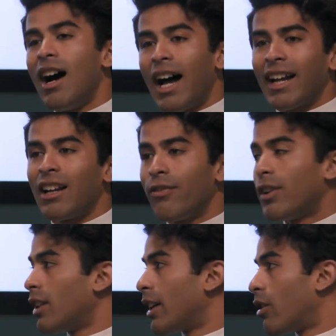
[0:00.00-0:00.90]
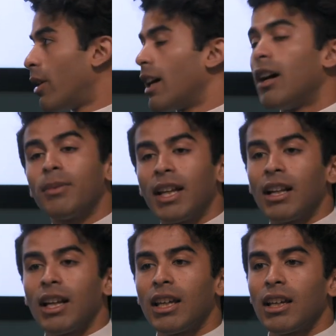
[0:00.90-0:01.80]
I kind of felt like growing up
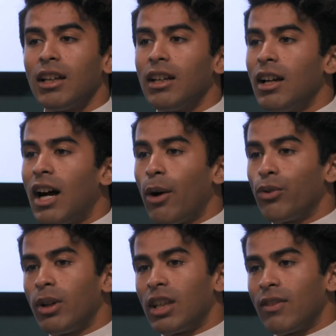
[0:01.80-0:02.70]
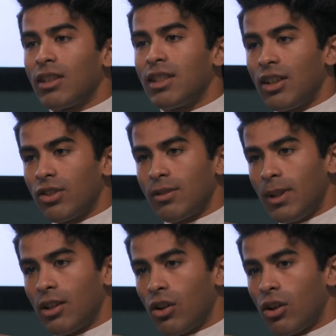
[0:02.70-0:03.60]
that like I was only given a stage to
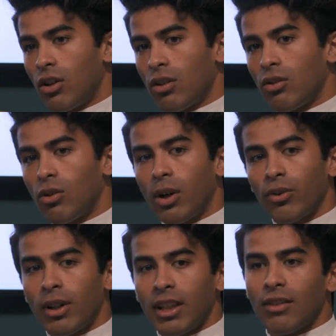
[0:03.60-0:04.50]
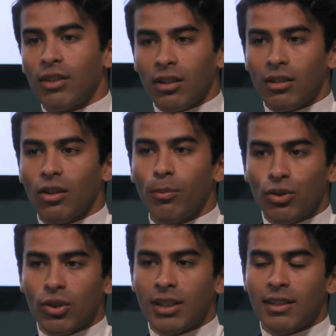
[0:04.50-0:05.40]
speak on, or I was only given
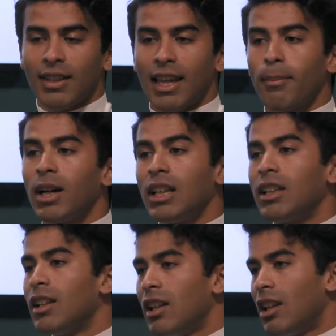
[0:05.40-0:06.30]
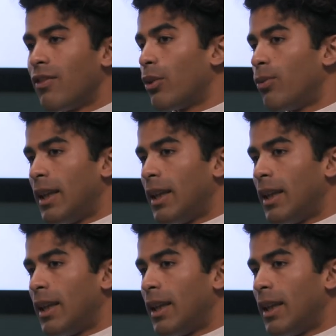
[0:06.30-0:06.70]
opportunities to get money if I was